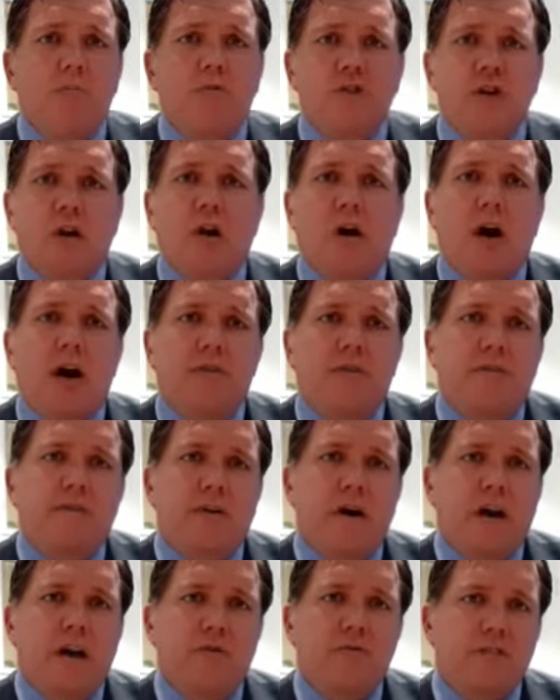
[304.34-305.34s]
July, the
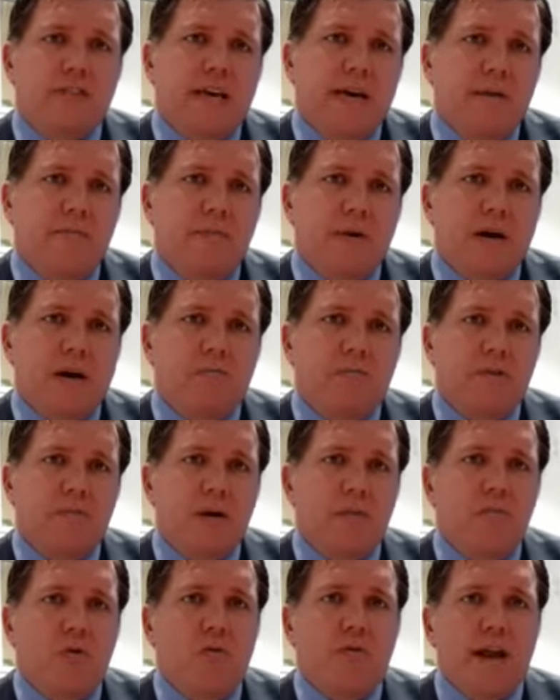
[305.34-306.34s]
furlough scheme becomes a
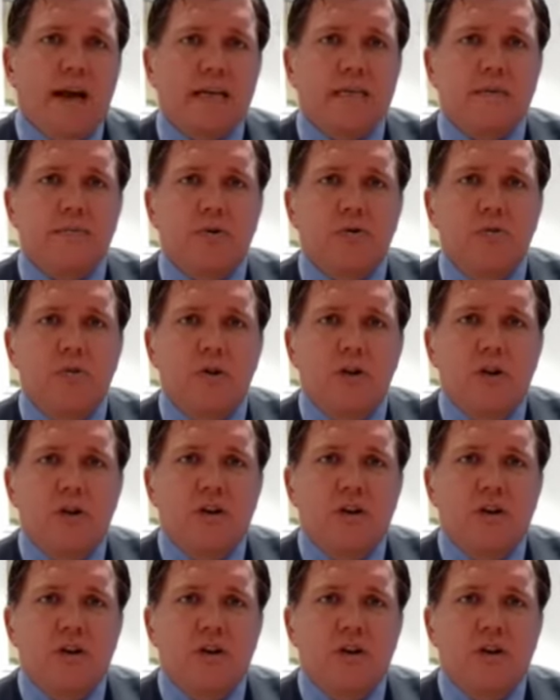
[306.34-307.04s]
bit more flexible.